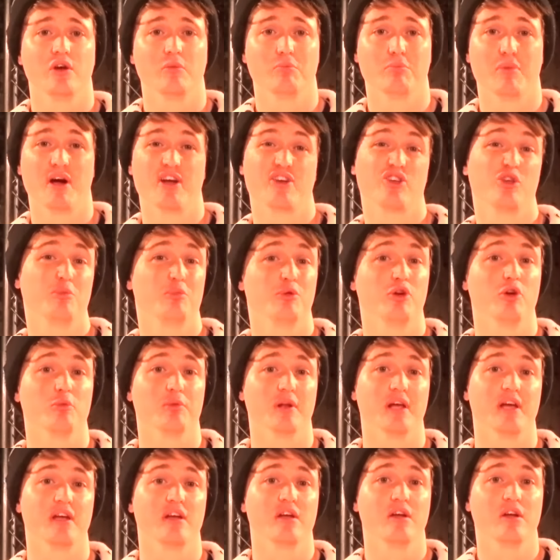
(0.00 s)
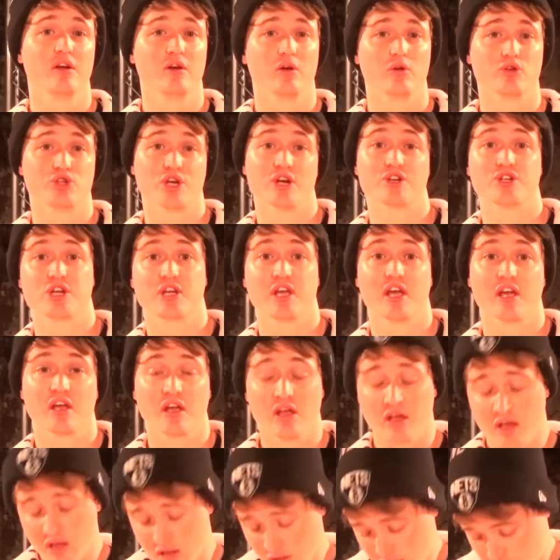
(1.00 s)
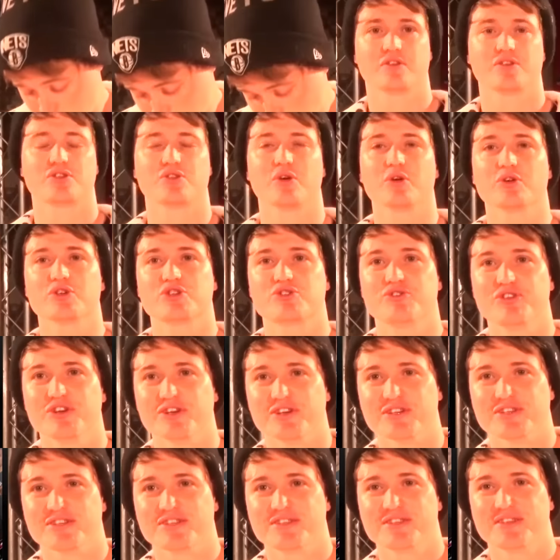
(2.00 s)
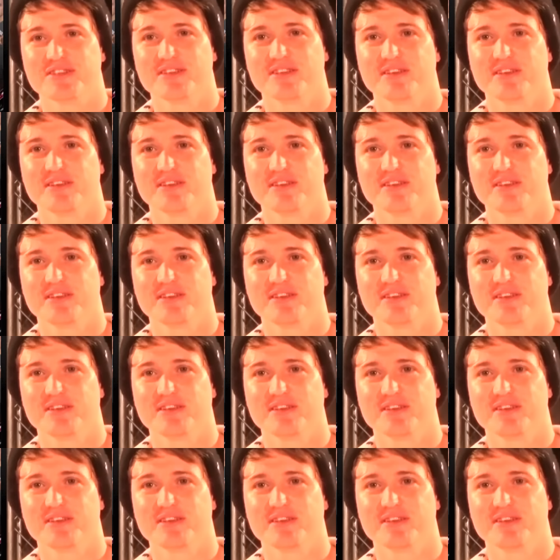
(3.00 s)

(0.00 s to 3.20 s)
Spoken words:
Michael Bublé, or Jackie Kick. Songstress.